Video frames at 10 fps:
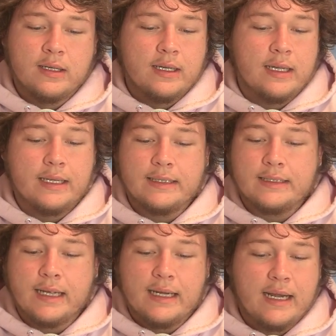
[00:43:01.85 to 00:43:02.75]
And
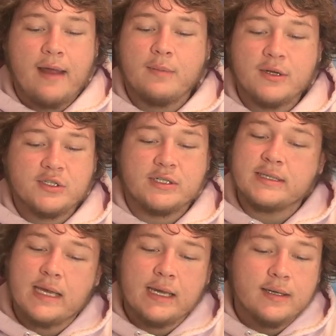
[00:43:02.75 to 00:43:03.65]
I didn't have much to
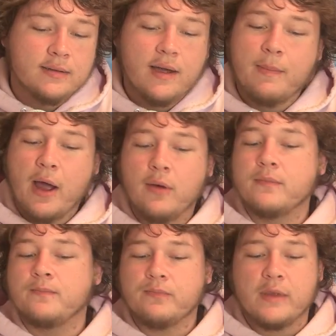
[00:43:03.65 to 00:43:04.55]
say about
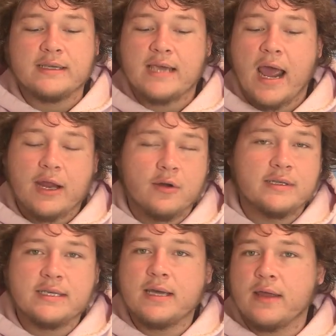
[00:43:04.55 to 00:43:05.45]
his
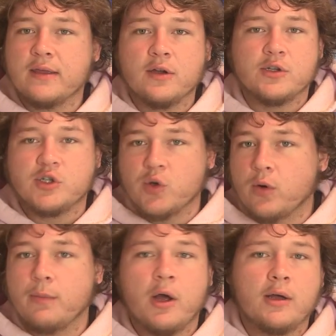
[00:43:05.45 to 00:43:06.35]
accuracy. I think on
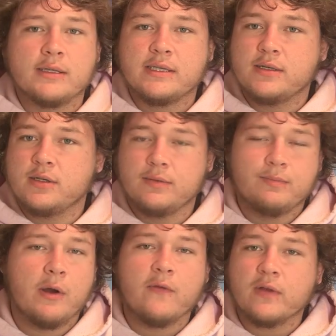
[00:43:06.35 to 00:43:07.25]
short balls,
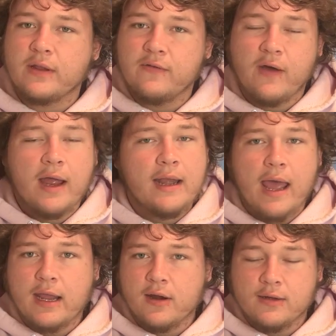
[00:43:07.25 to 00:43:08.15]
perfectly fine
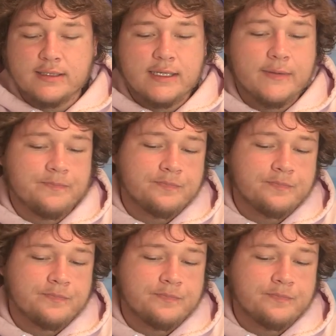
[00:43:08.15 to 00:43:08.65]
accuracy.